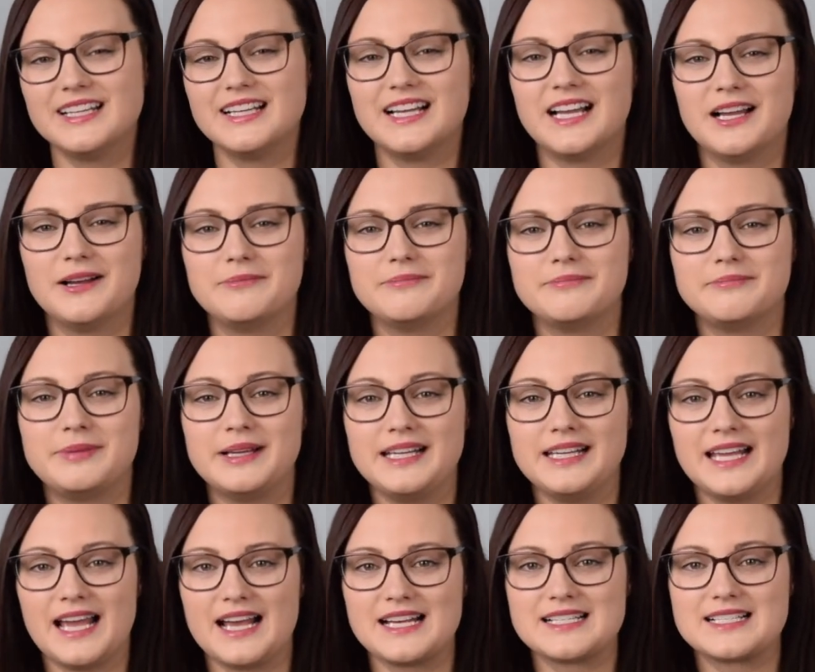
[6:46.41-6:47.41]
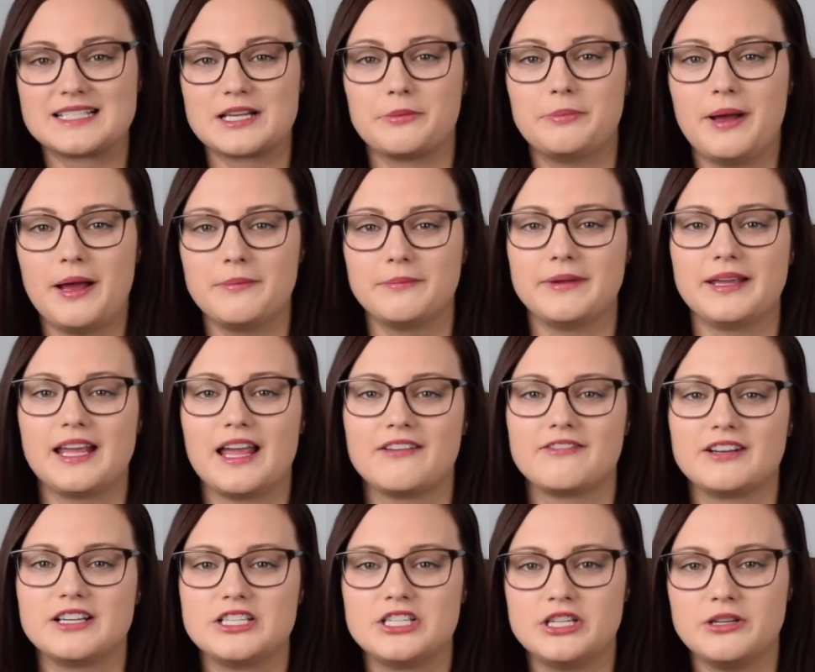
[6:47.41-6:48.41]
But yes, so pumping
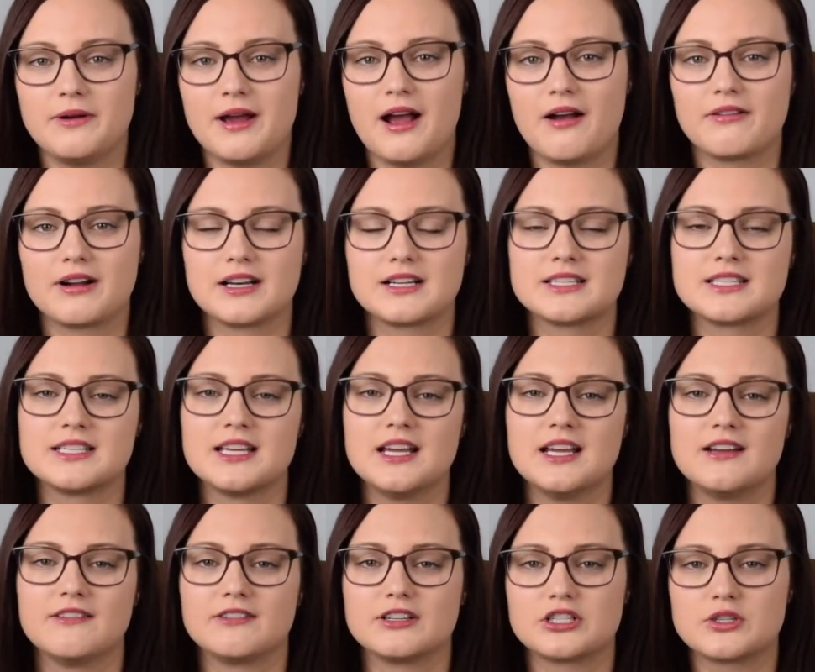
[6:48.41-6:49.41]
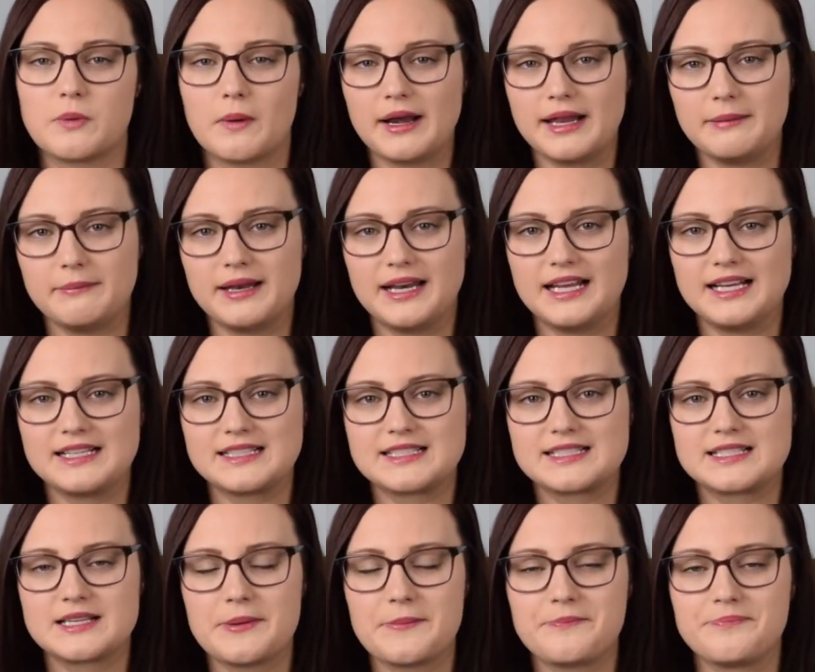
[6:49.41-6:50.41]
every 2 hours for 20
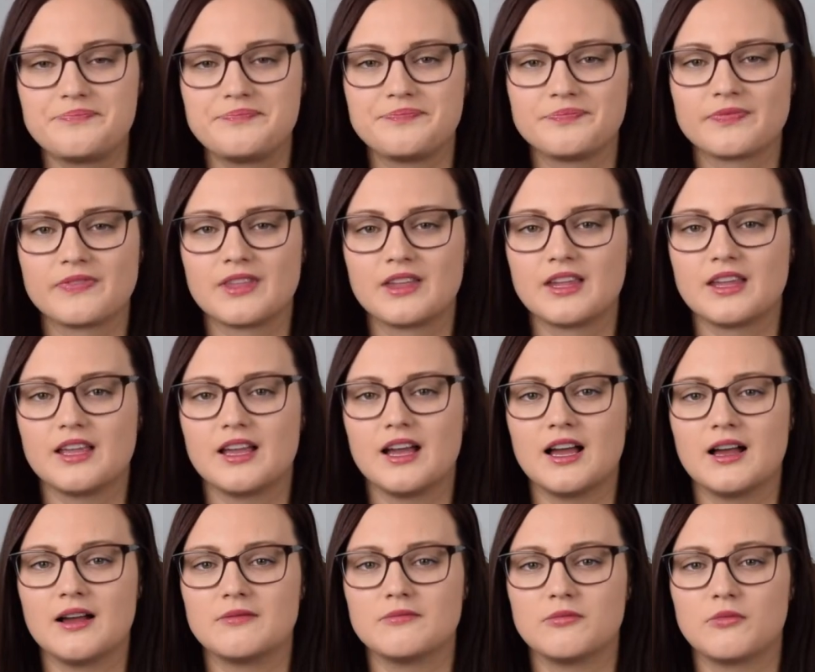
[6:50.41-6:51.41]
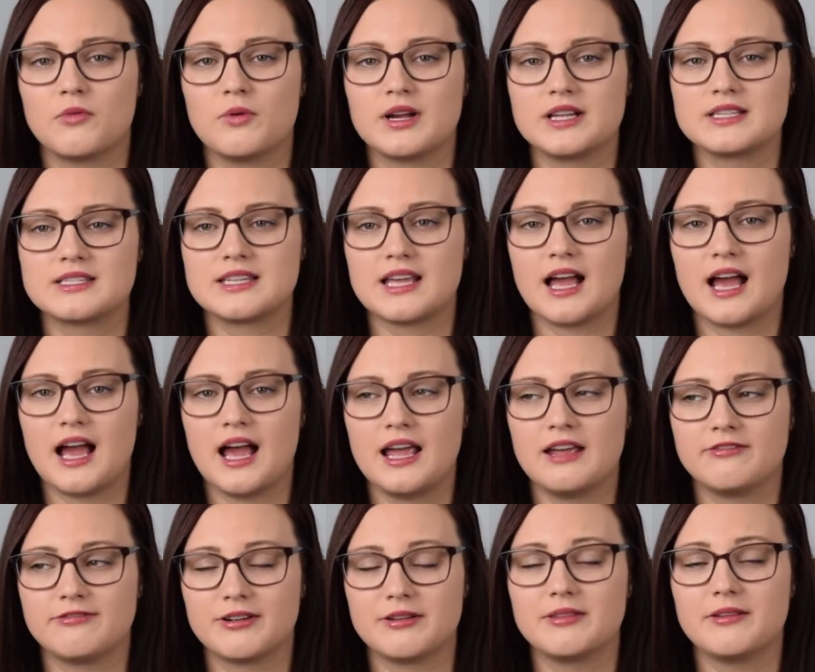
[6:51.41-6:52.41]
minutes was,
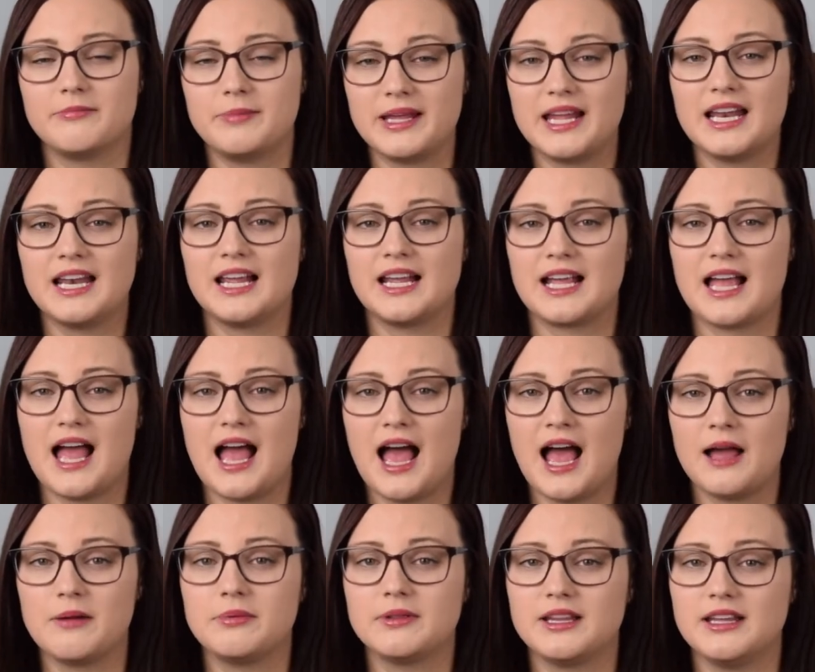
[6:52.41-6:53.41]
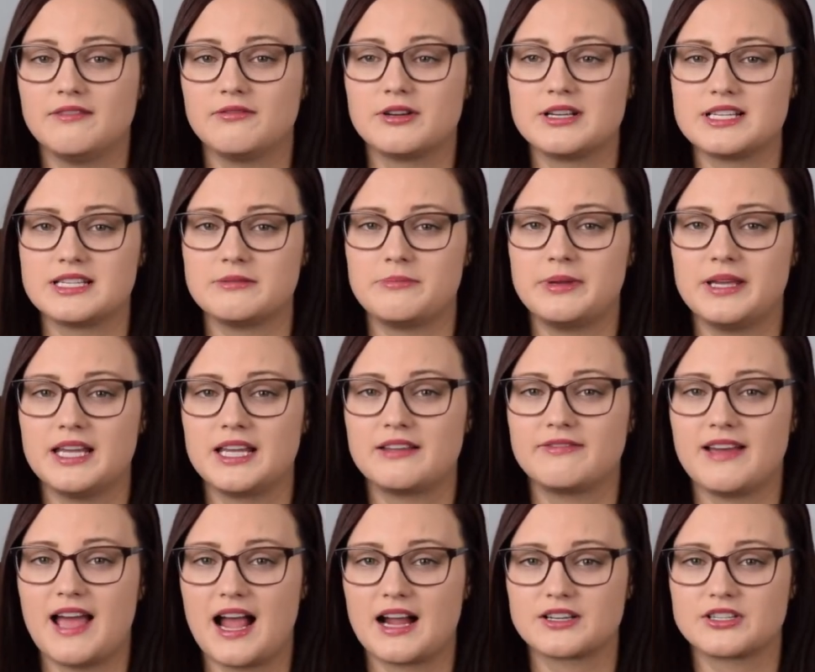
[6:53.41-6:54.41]
from the beginning, I believe, was a big
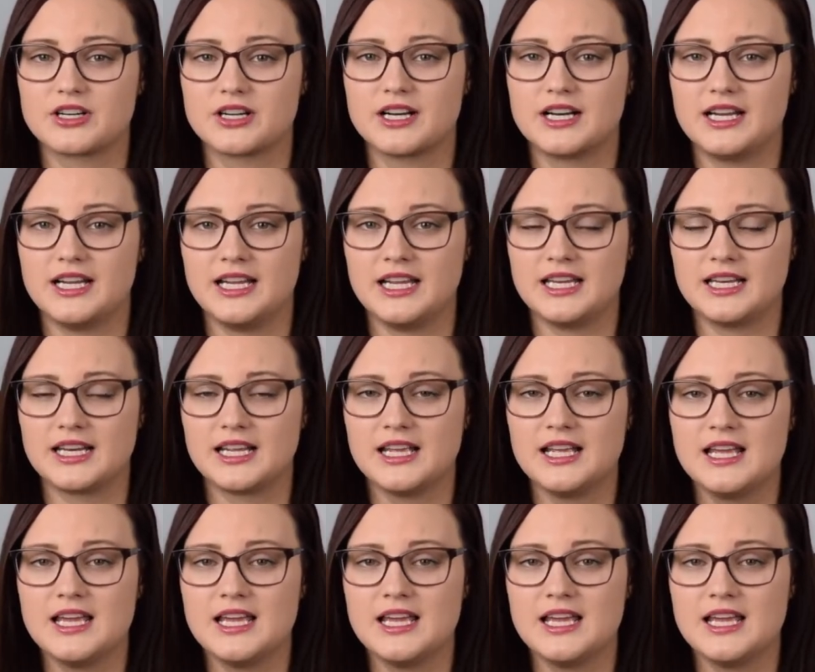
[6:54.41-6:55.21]
factor in